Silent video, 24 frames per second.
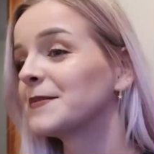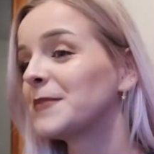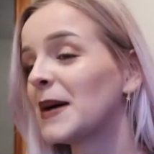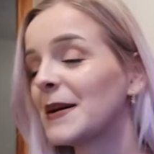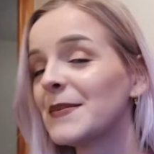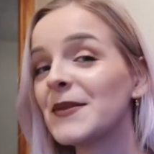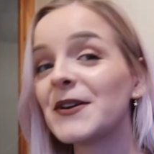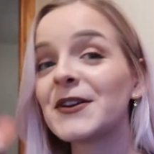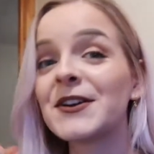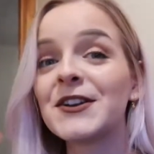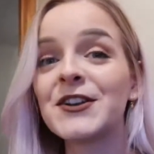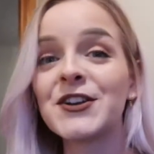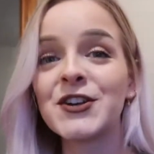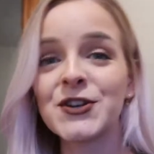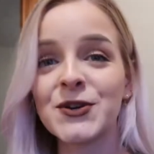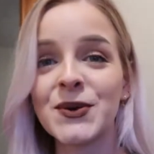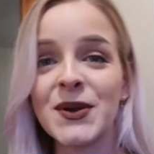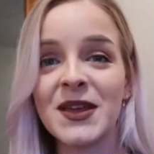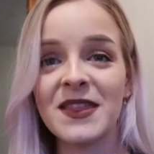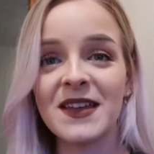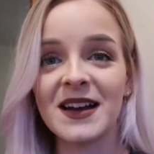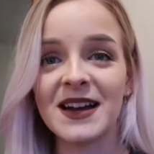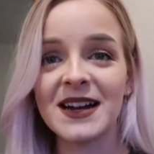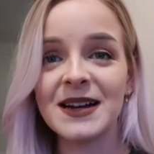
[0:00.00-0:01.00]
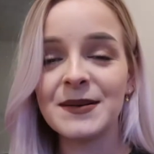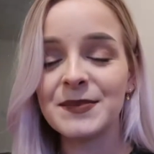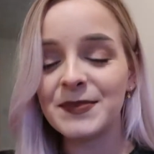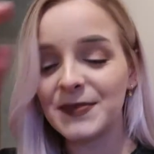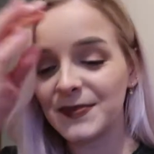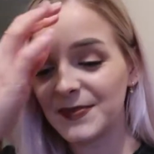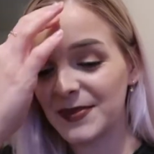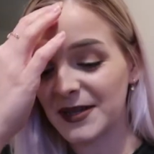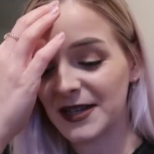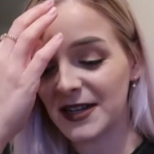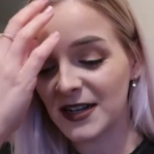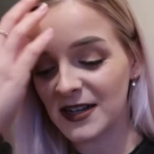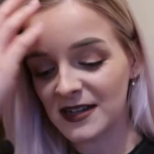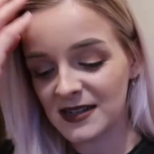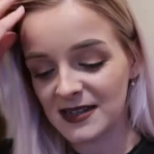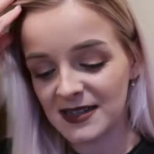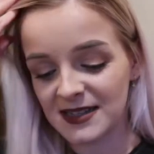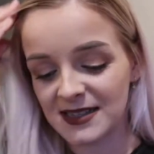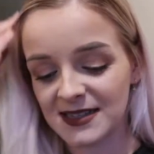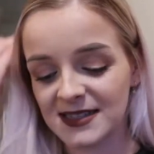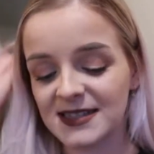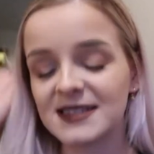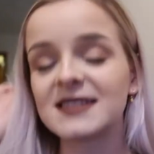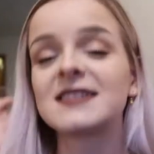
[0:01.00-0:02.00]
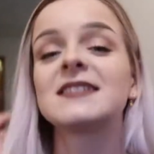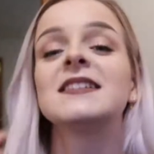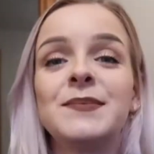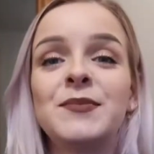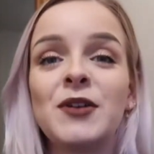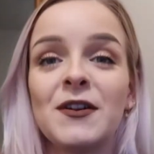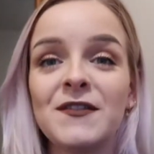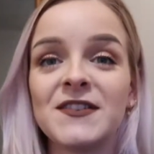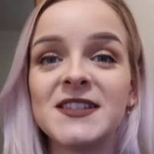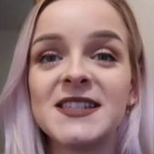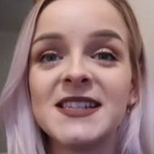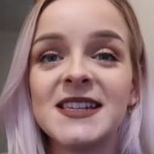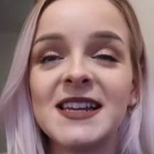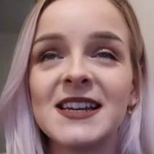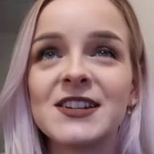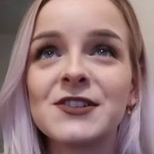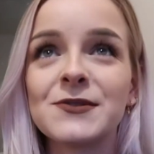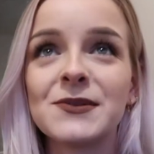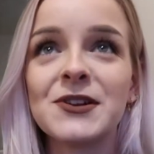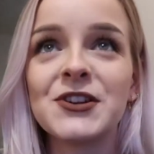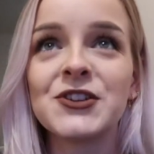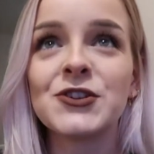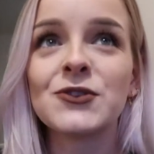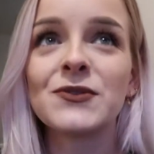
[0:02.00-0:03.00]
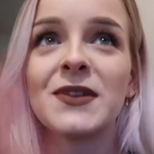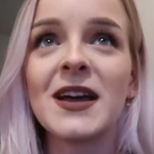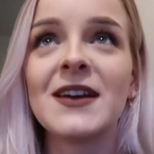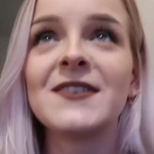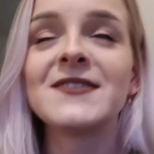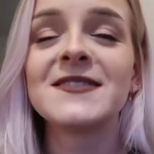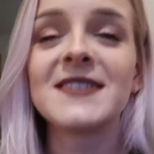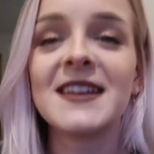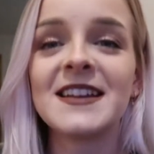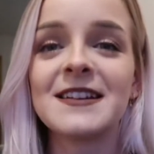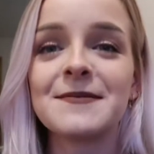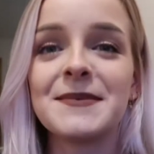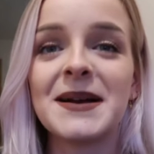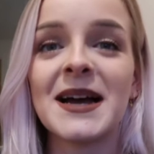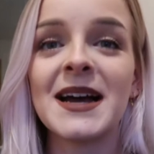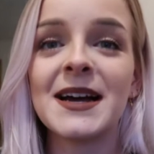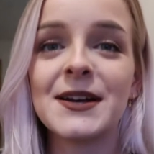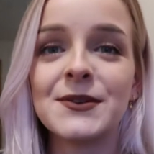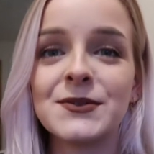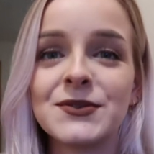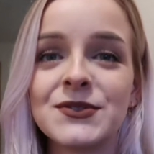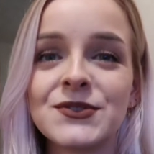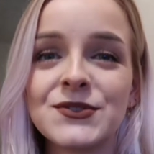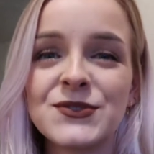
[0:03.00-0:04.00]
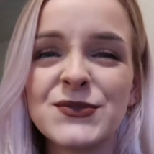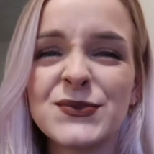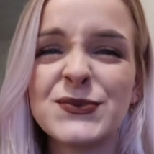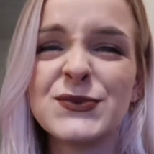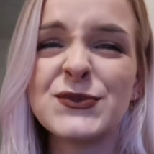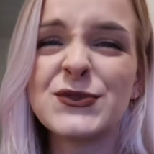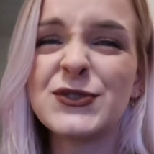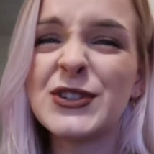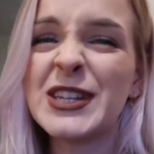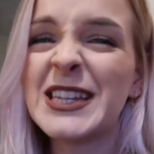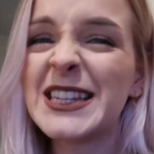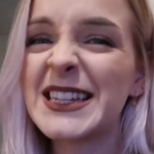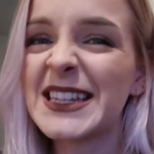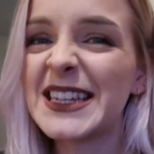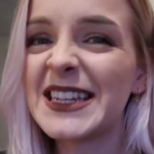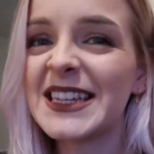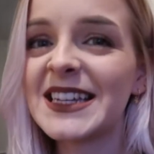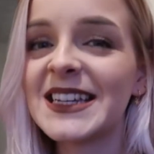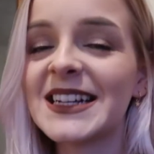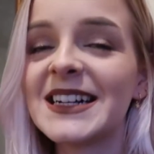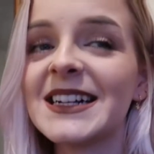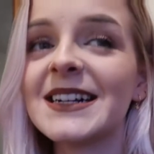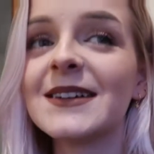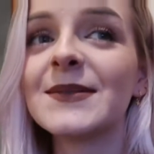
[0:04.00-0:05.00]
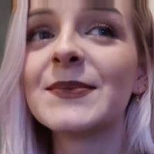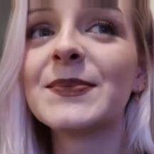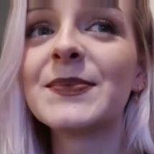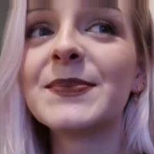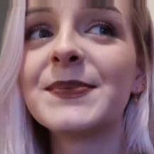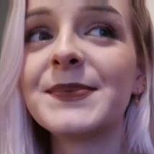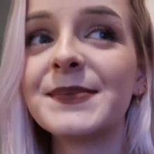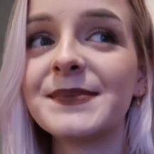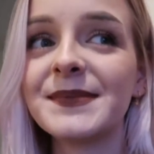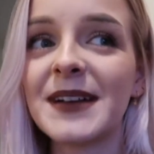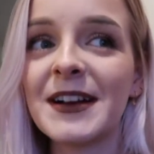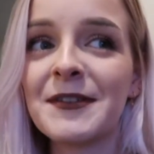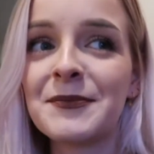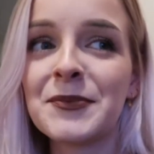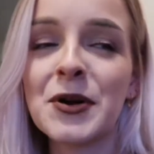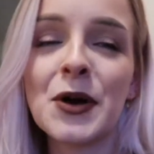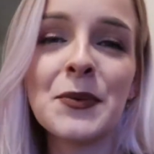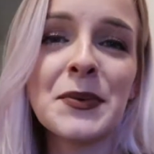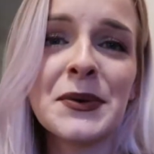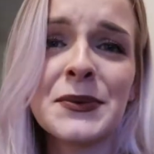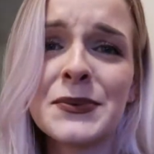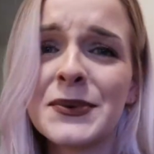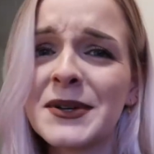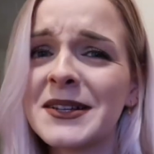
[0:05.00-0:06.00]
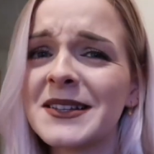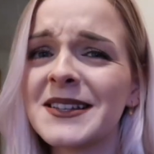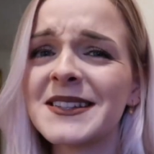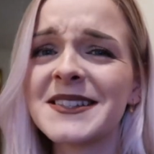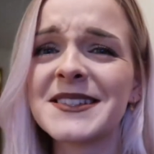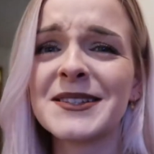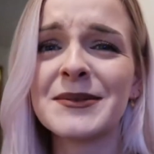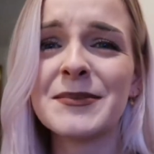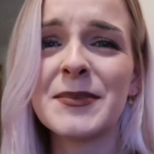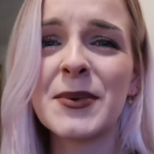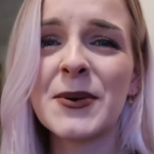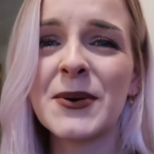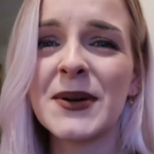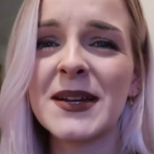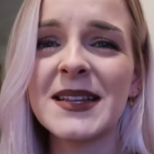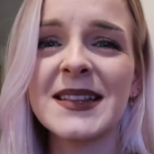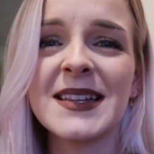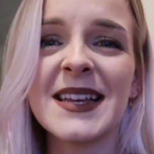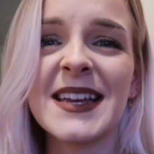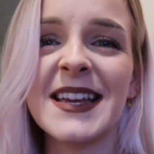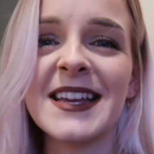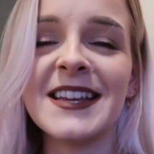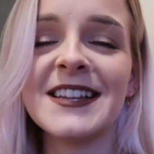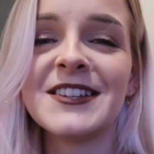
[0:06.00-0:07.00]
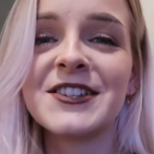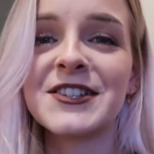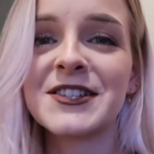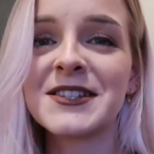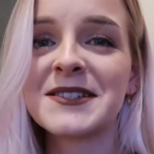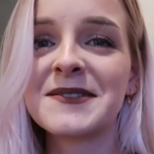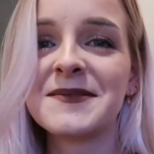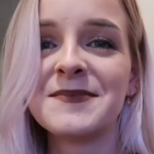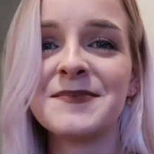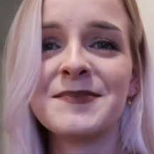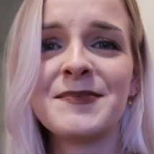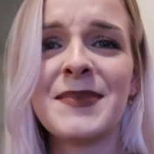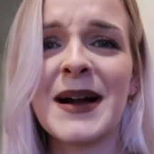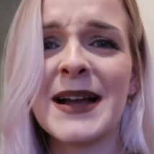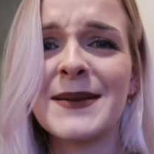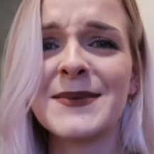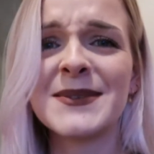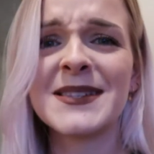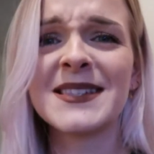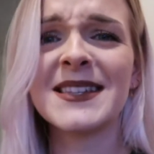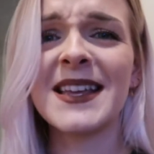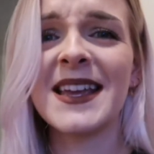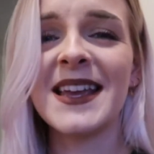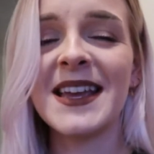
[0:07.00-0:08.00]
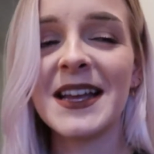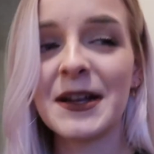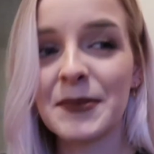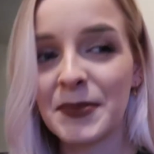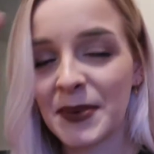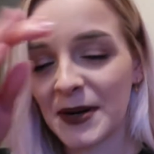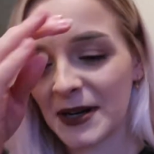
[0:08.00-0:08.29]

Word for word: But I'm not gonna show you that because privacy, I don't wanna show the outside of my house really. I'll, I probably will at some point, like just by mistake,